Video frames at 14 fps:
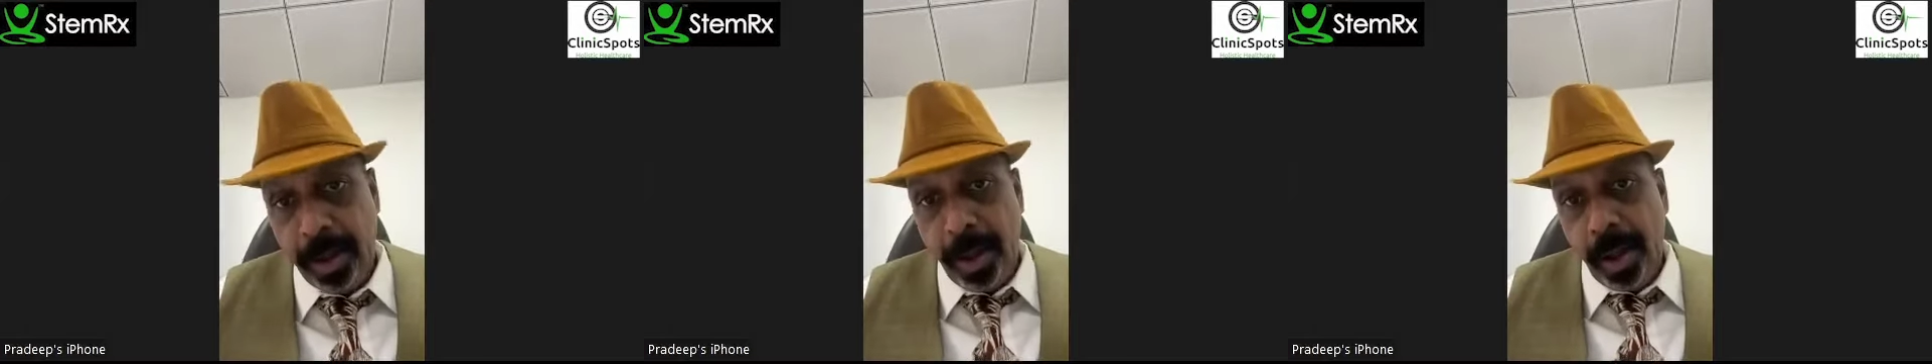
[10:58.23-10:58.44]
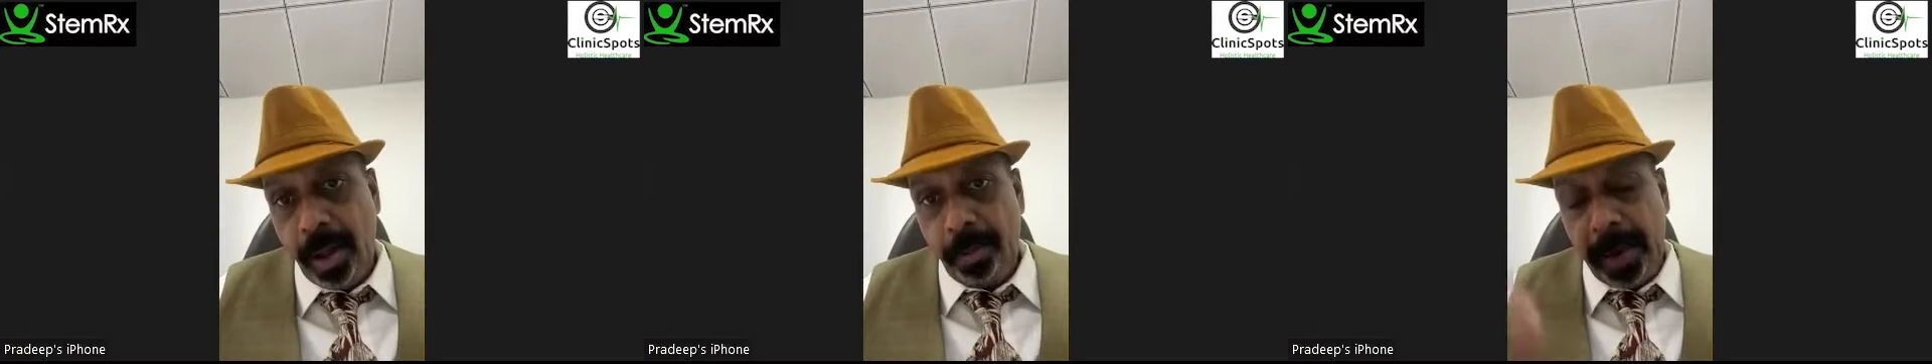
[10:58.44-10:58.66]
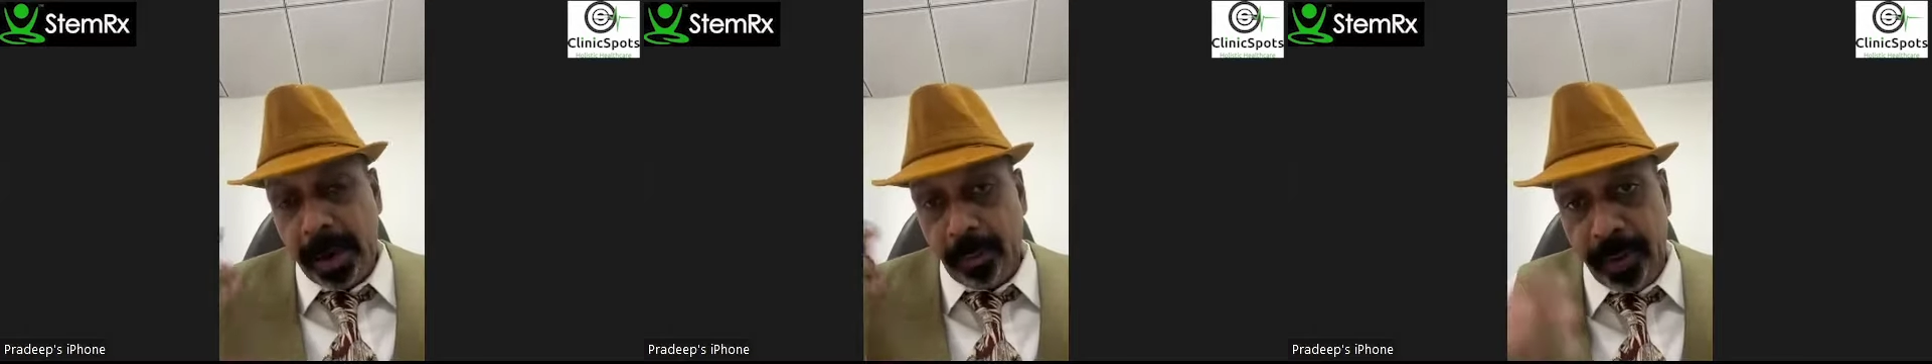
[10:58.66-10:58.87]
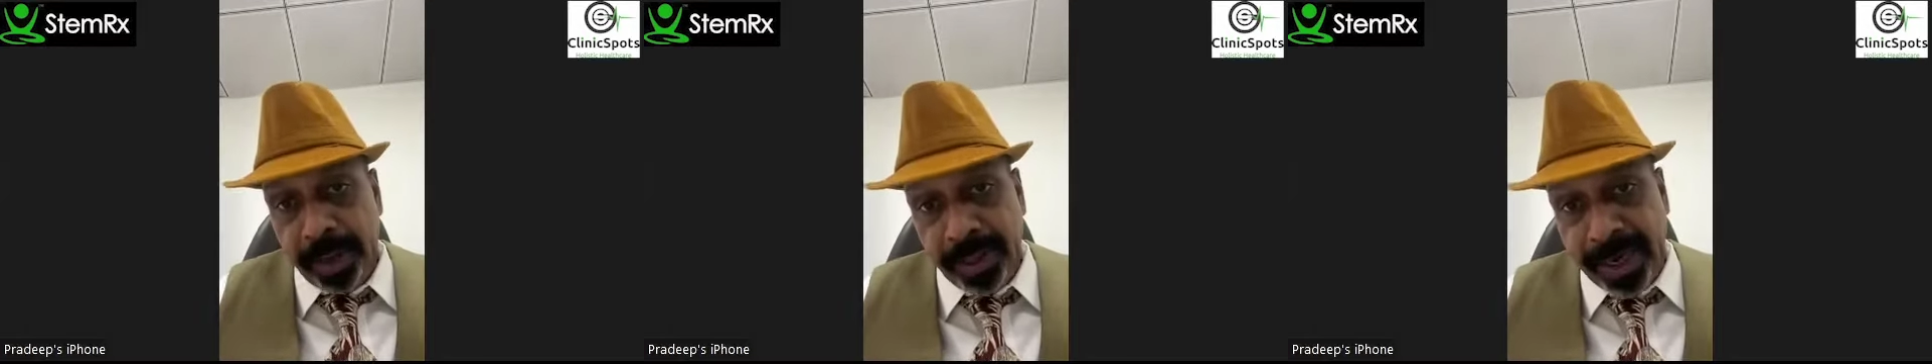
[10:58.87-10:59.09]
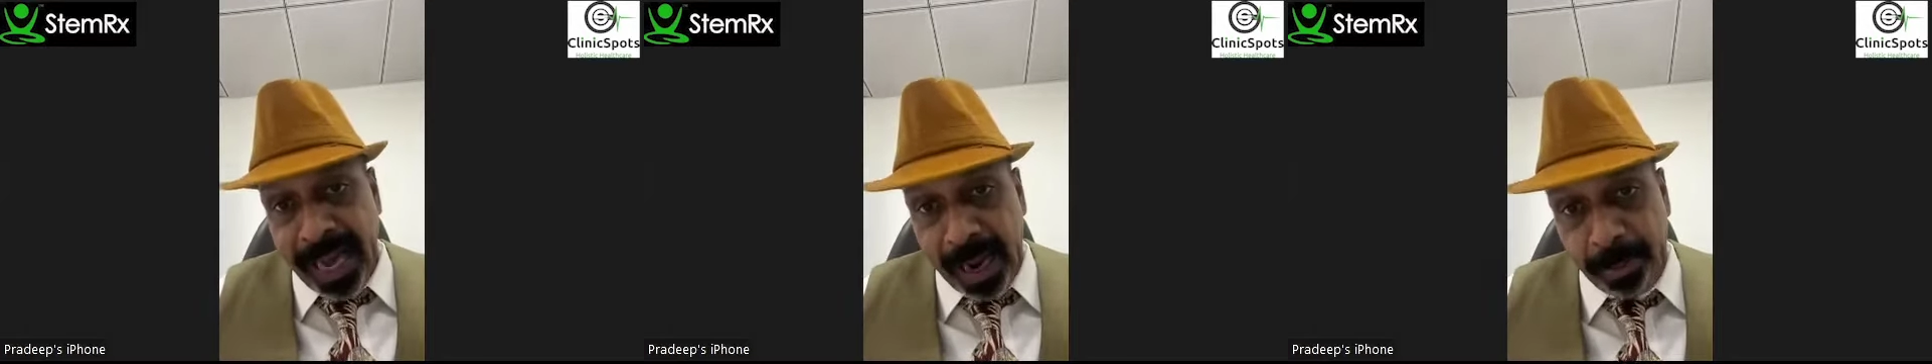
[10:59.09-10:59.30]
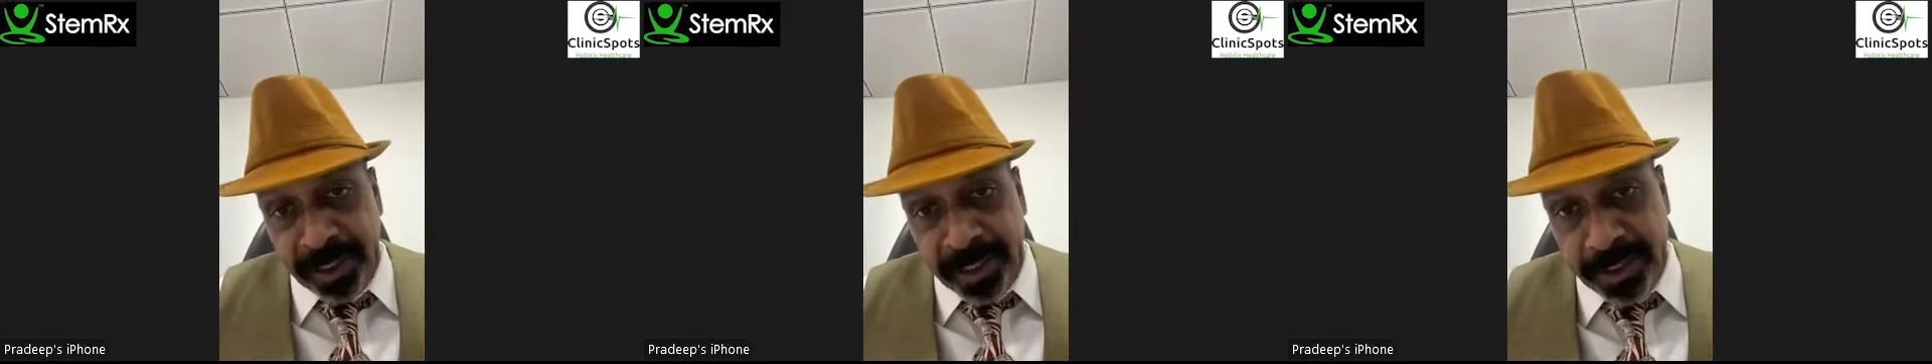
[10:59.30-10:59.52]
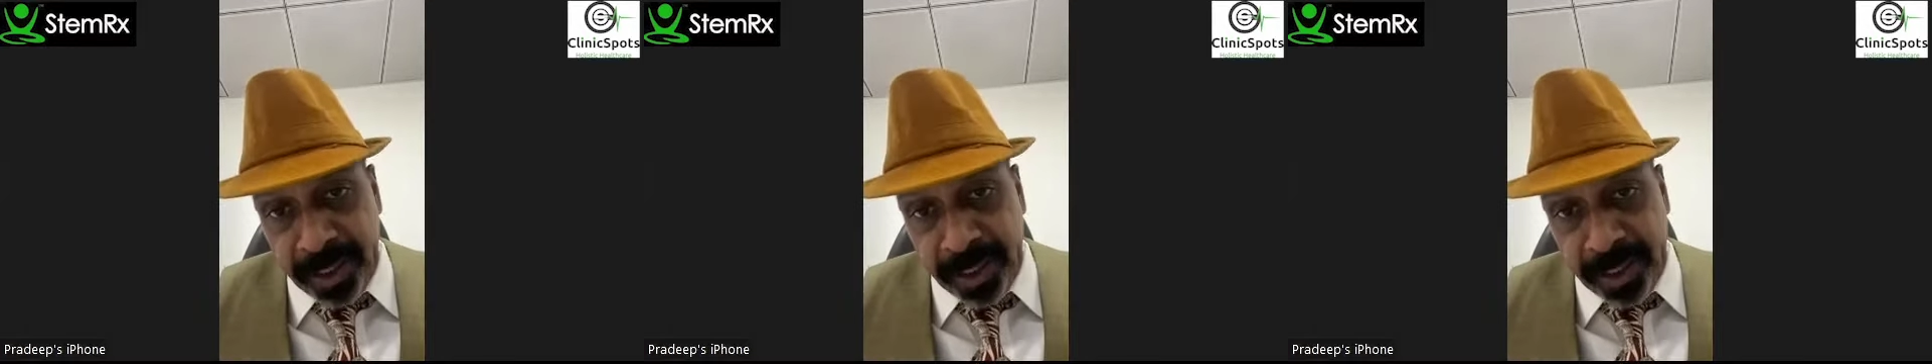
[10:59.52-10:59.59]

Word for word: But when the damages